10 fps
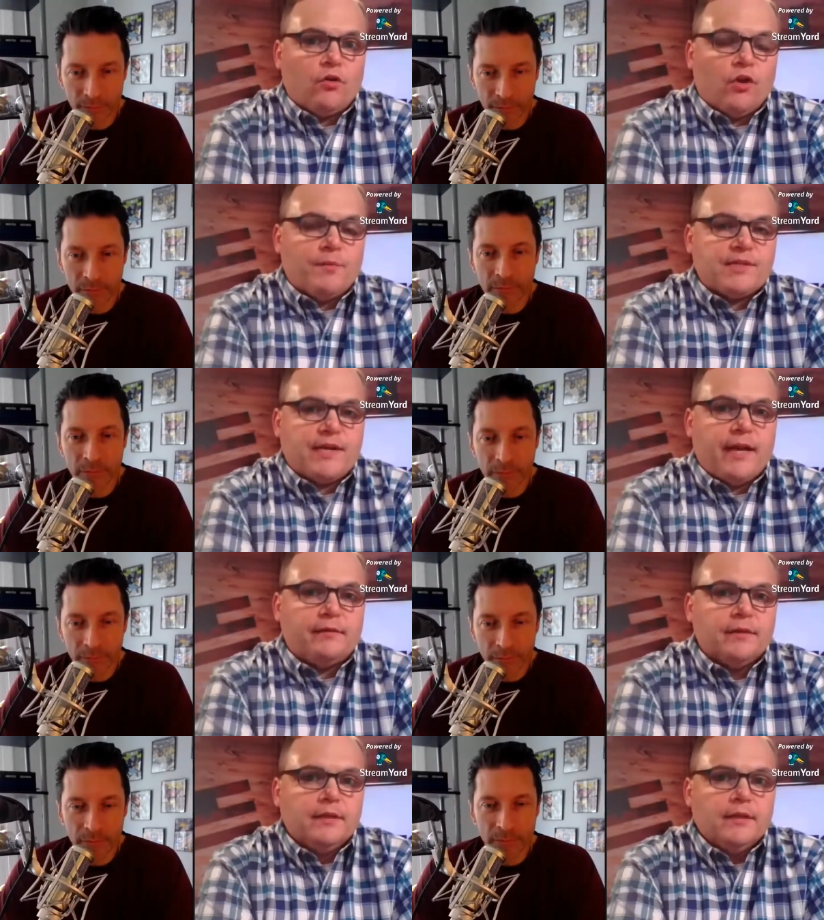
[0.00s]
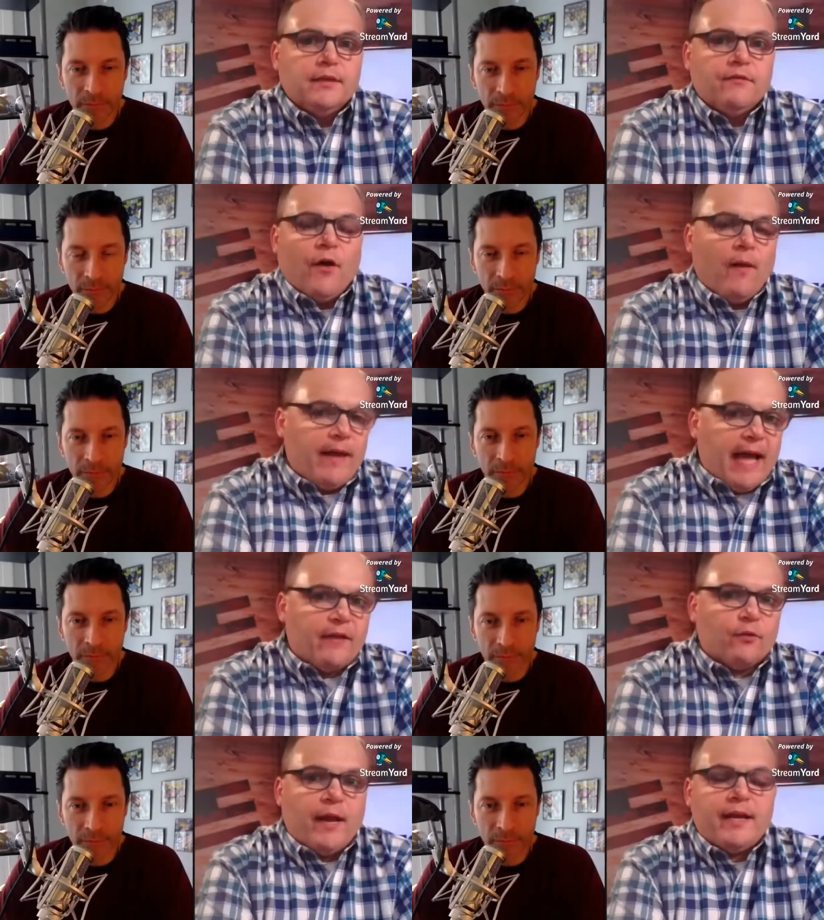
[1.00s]
Speaker 1: to Oklahoma State, falling
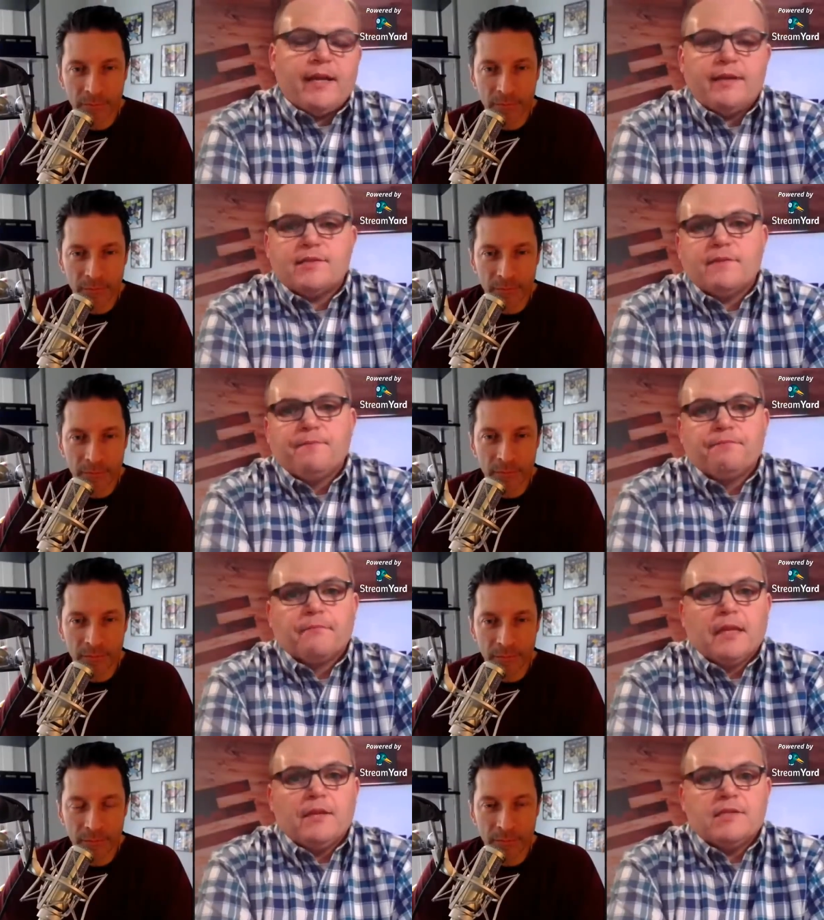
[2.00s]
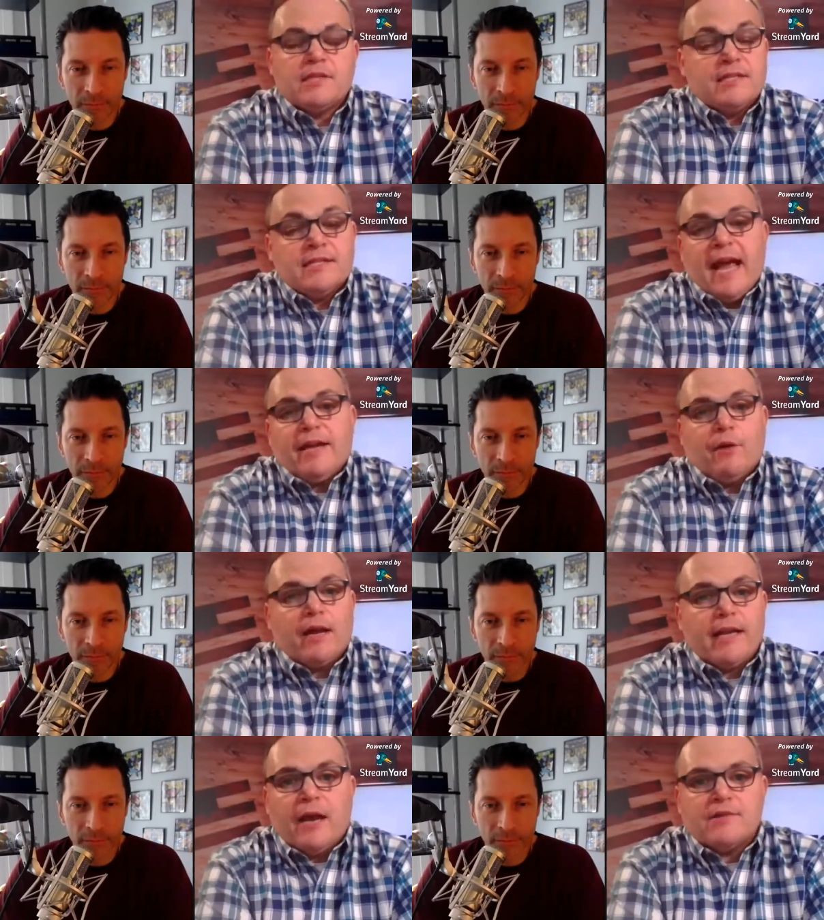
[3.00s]
out of the rankings,
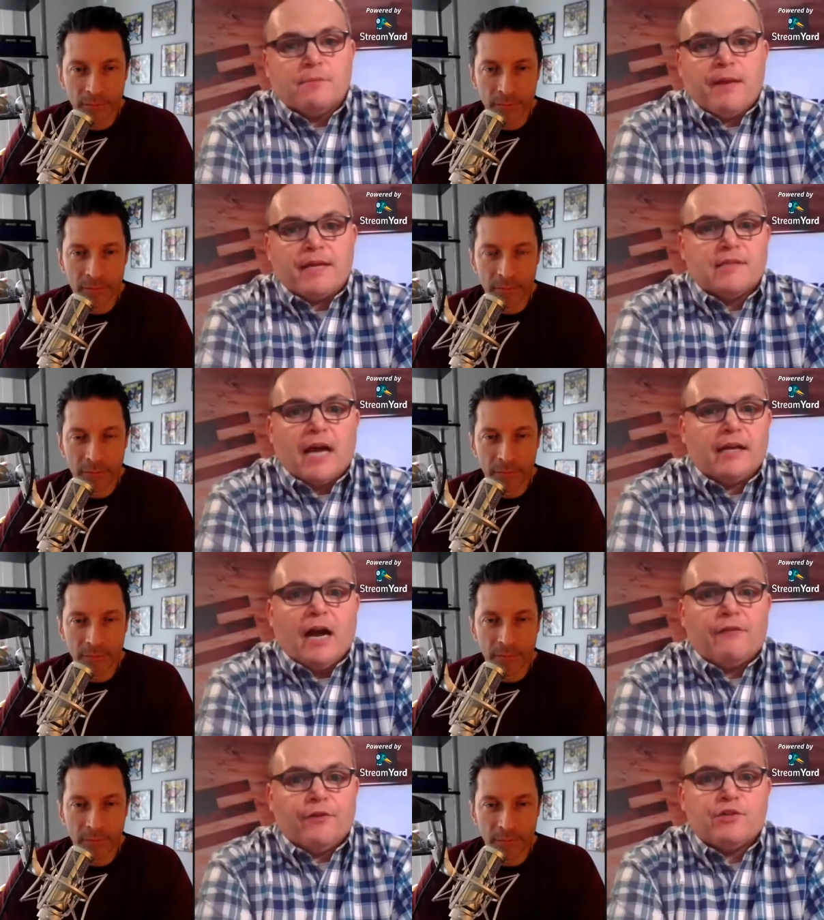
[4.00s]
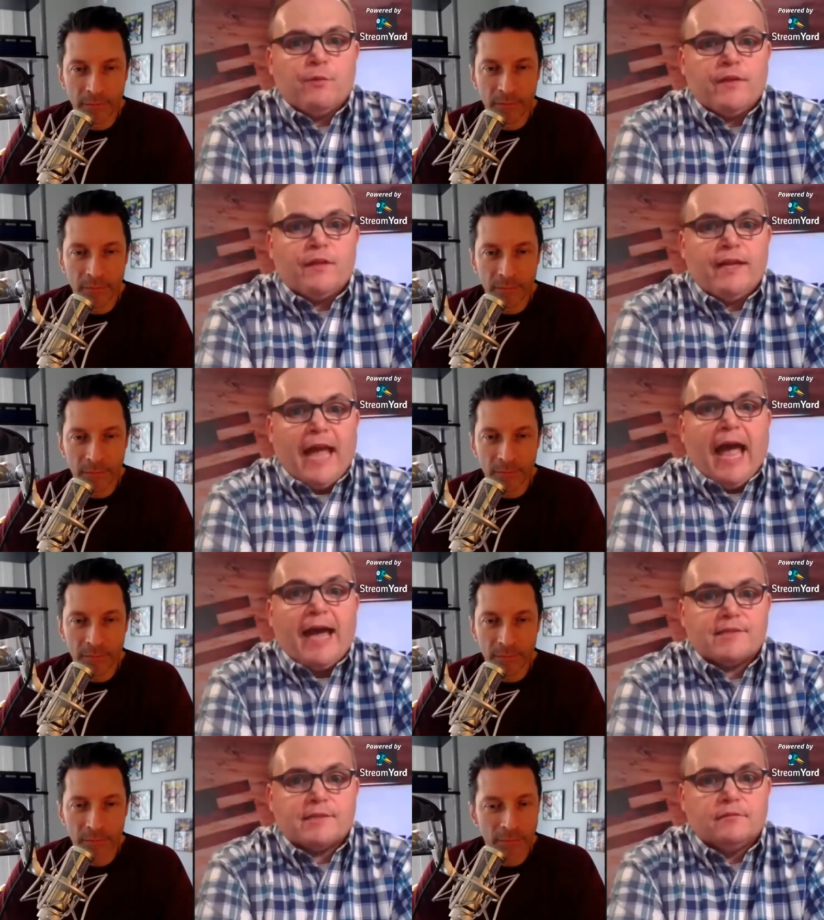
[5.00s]
Cincinnati right now is the best non-conference win the league
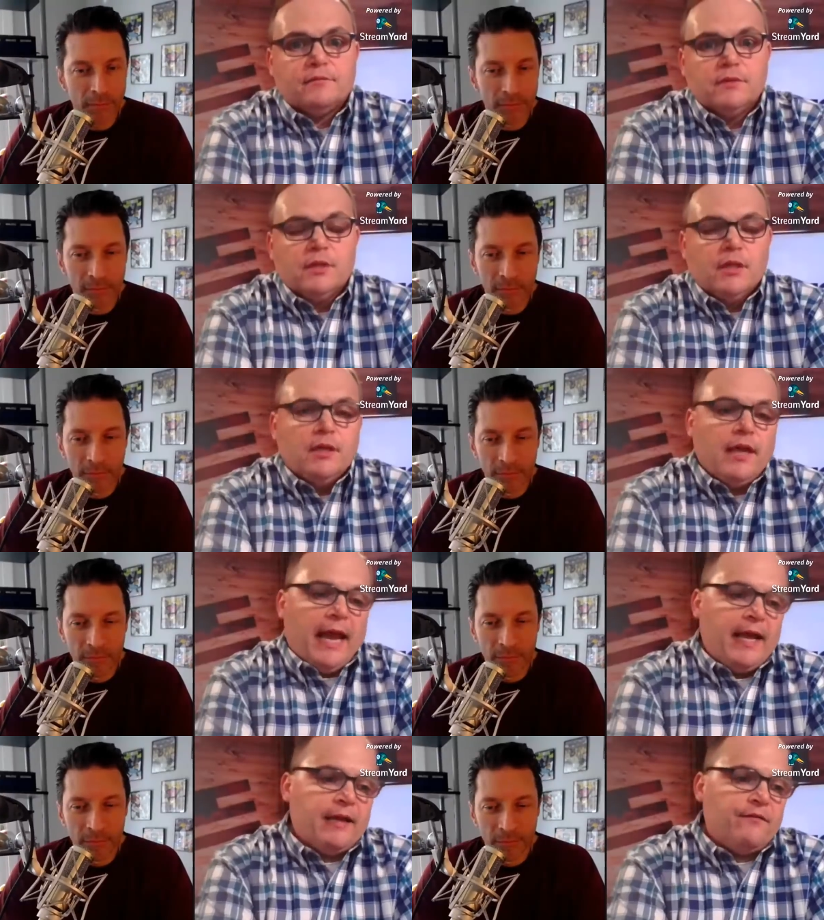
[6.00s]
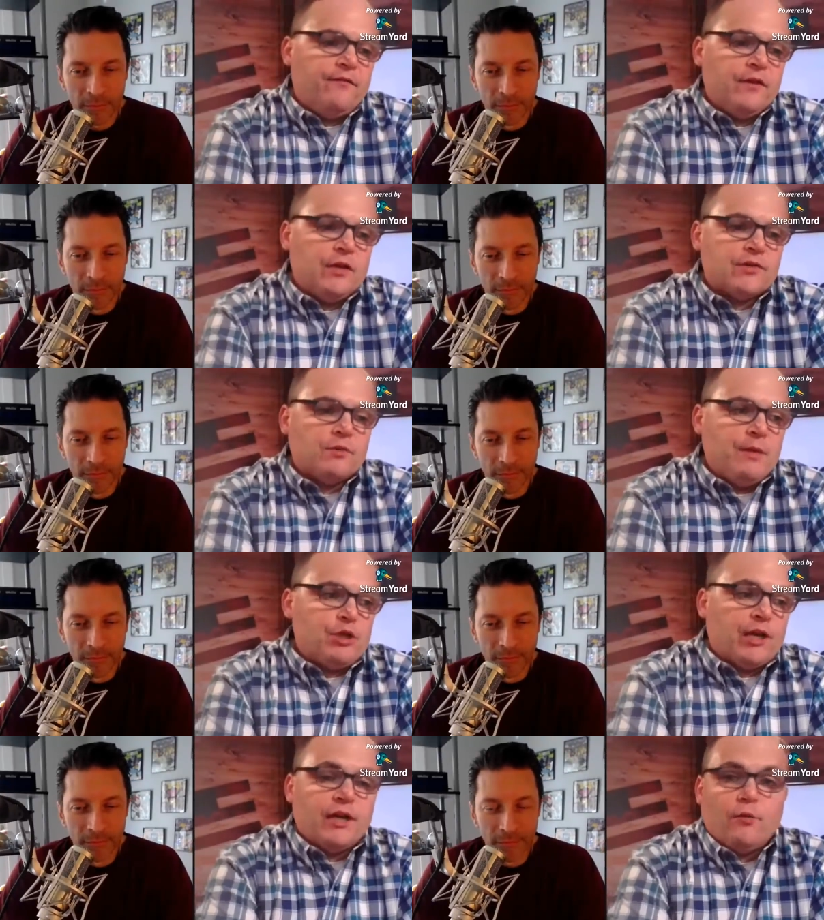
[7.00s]
has. And if, you know,
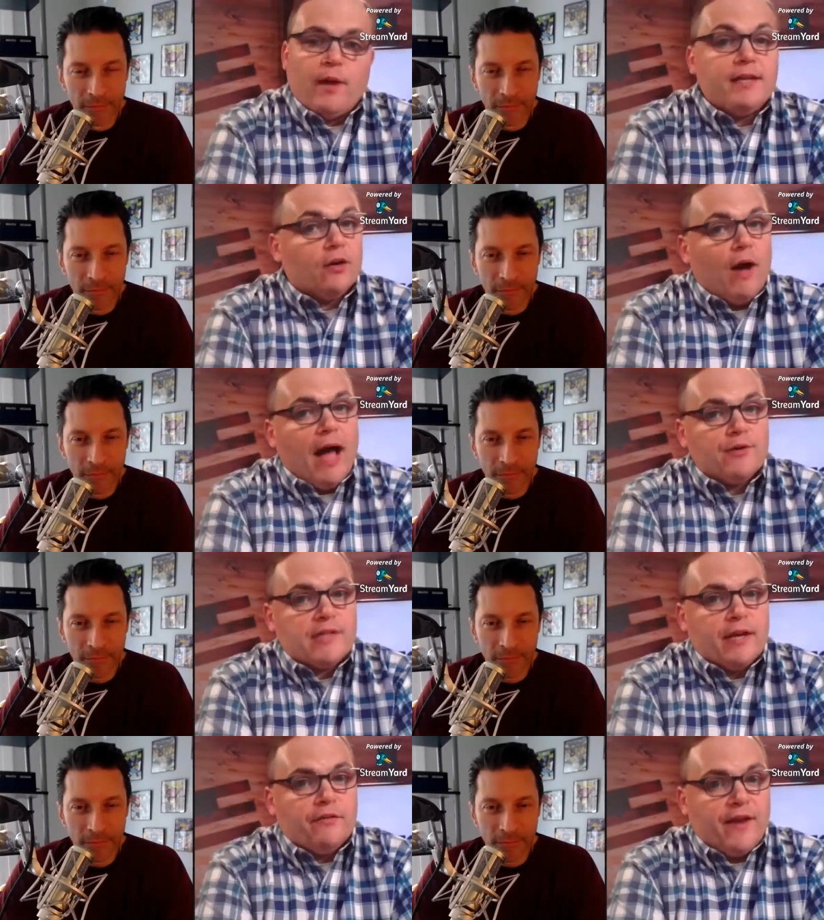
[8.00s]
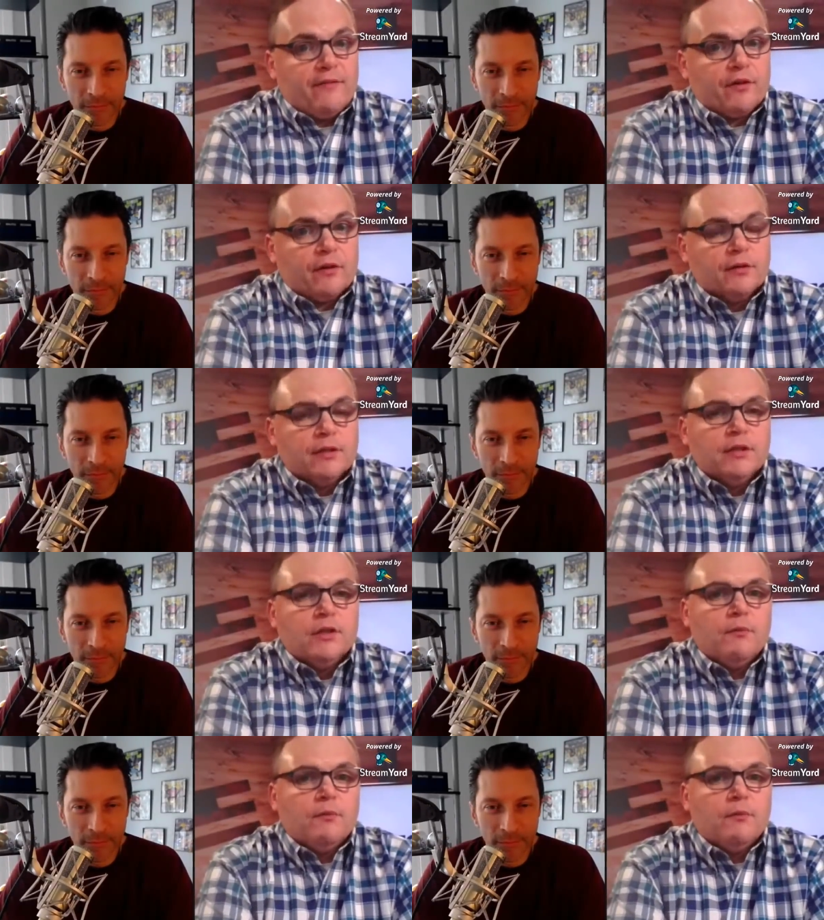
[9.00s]
Michigan in a way did Ohio State a favor